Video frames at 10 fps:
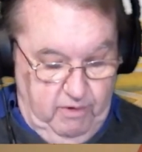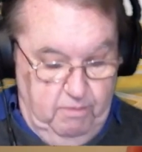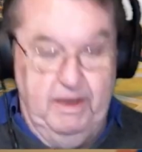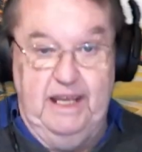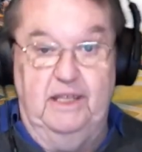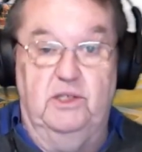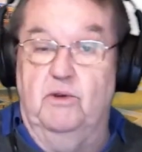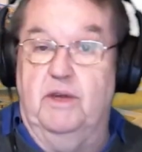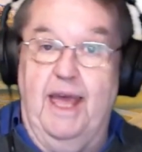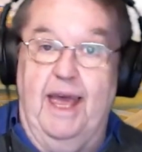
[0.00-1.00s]
means you
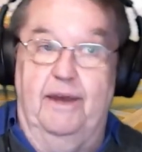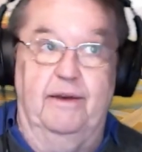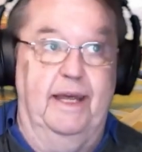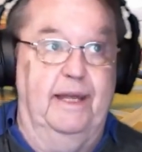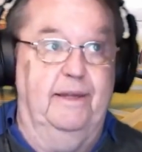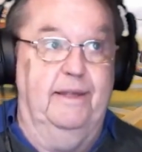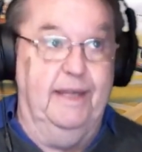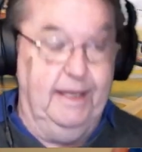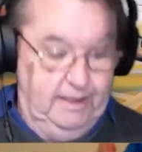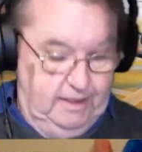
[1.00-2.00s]
can, and
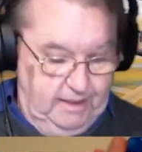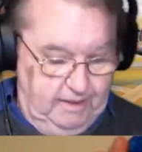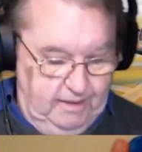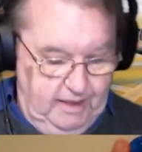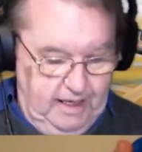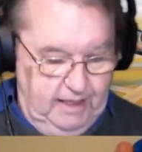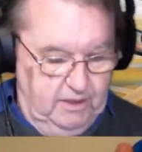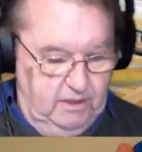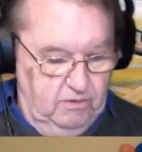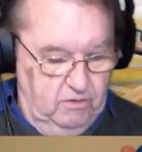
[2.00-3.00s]
this
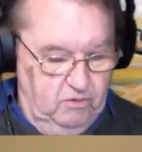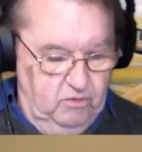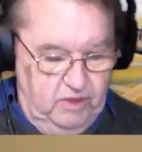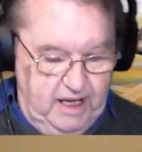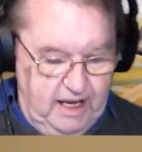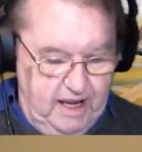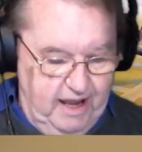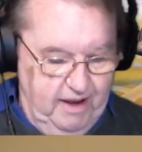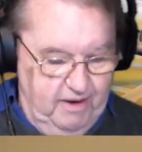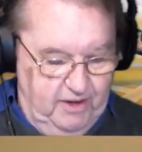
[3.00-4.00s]
is
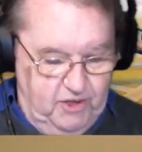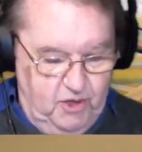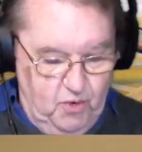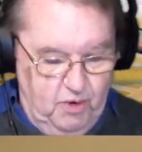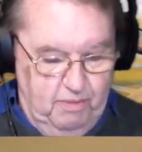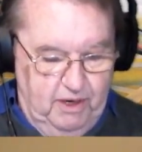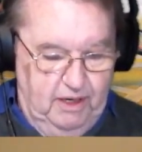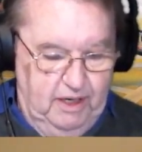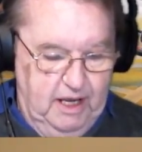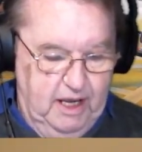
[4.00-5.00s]

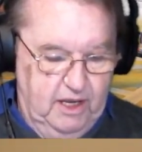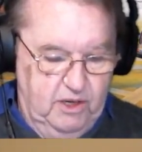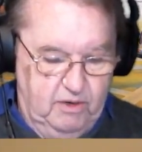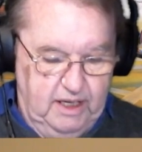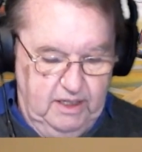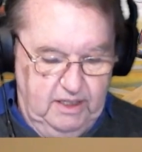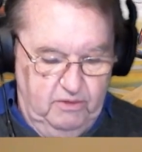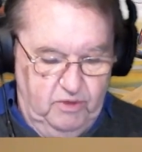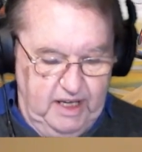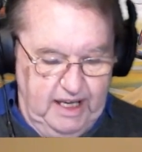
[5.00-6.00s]
doable. You can
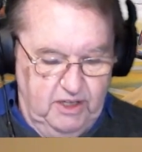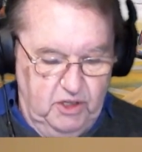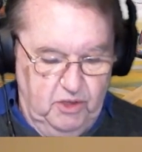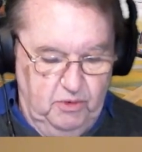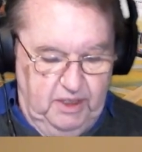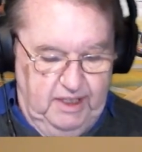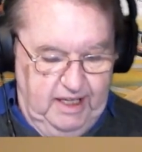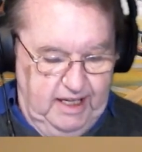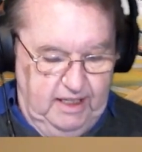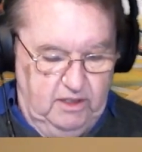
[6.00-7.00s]
reuse
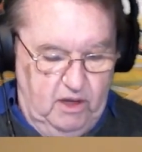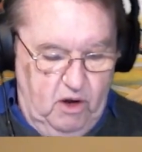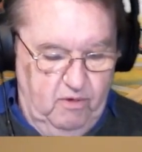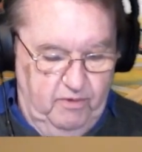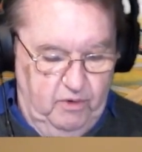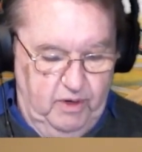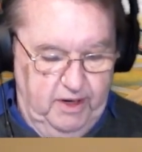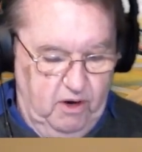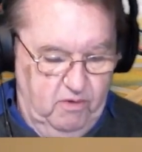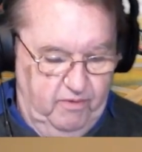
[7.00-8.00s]
these over and
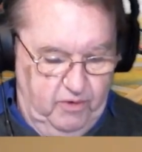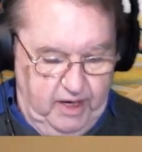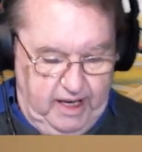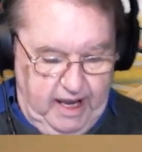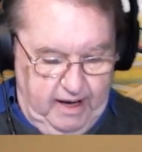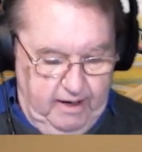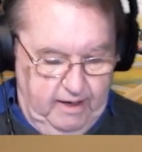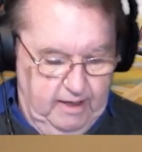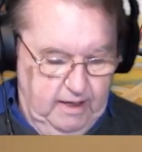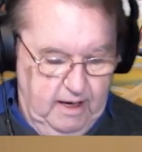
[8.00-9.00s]
over again,
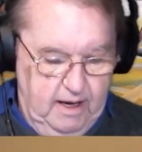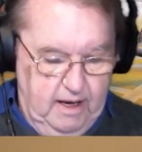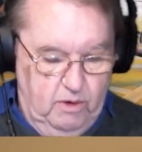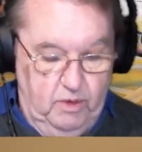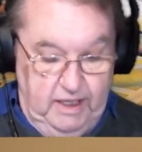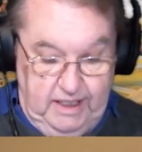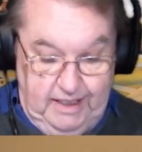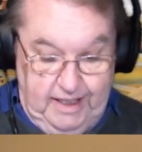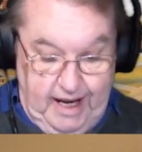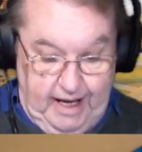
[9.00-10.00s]
which
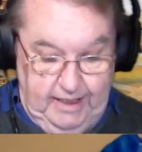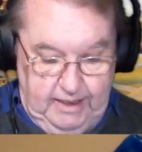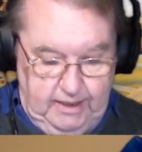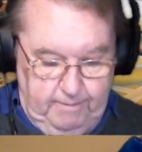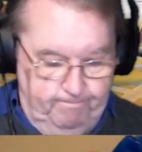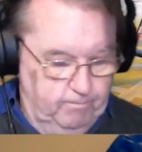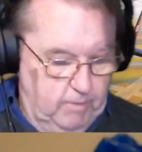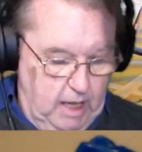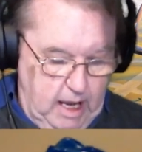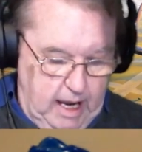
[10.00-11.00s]
is nice.
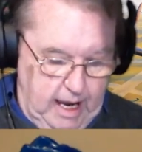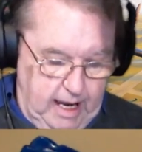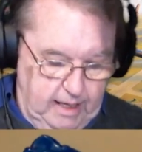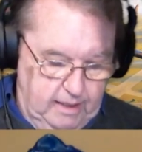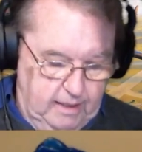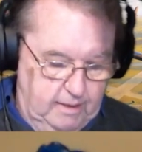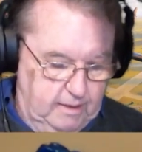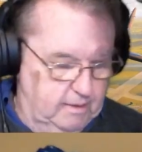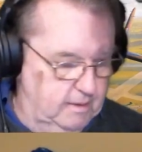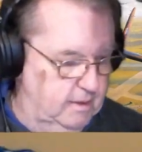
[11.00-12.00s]
And
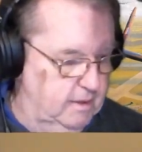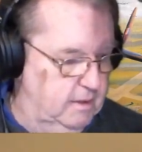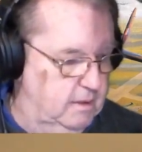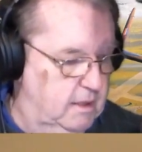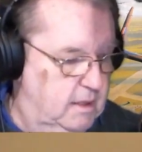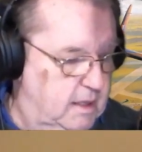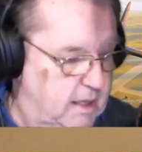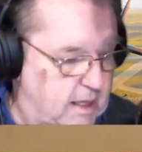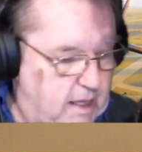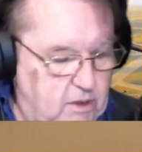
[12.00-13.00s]

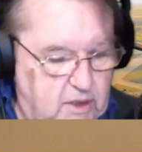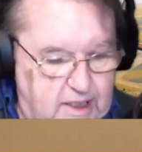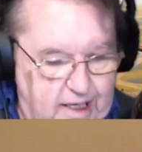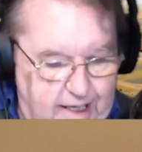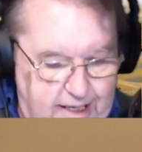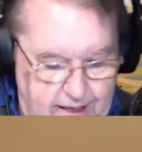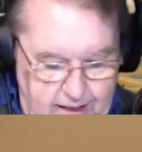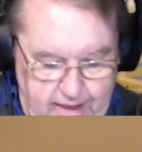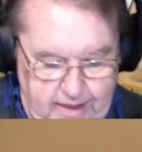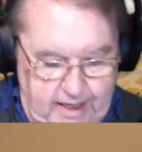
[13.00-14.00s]
it looks like
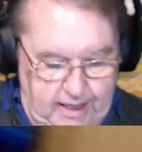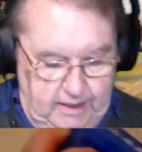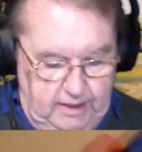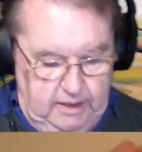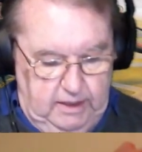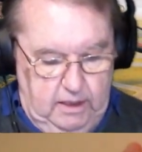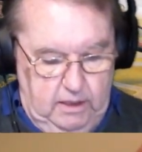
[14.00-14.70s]
this